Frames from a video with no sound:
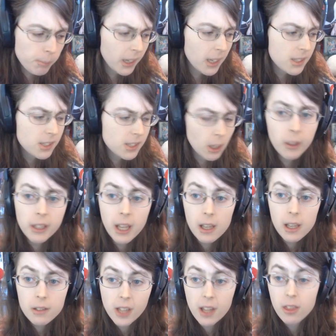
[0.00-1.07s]
Someone
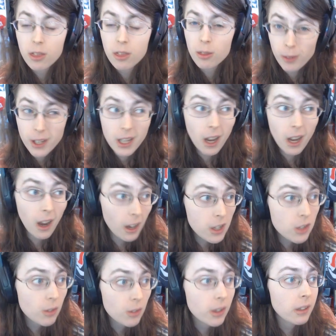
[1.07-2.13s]
gives a
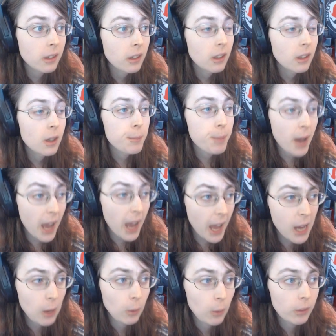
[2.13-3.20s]
300
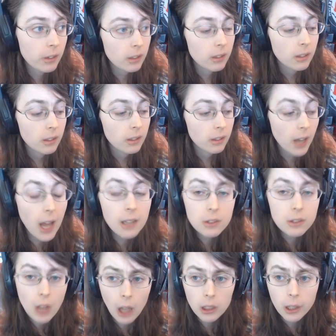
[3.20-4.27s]
pound,
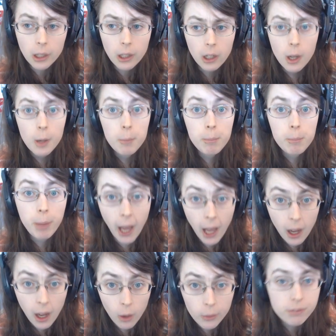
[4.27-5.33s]
not dollar,
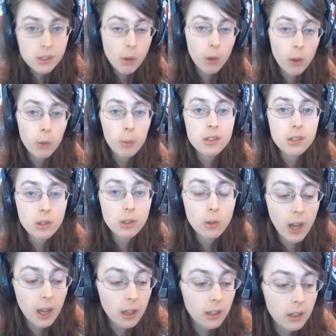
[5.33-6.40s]
pound, if someone wants
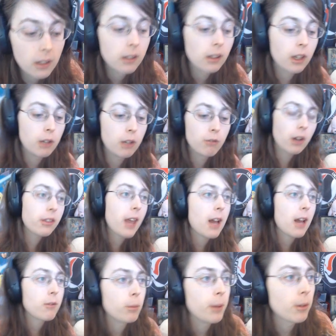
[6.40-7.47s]
to, convert
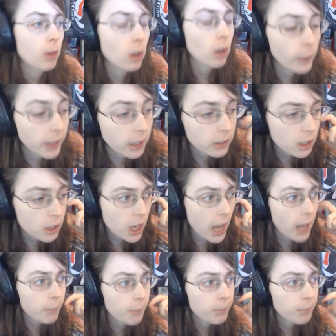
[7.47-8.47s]
that for me real quick in the chat.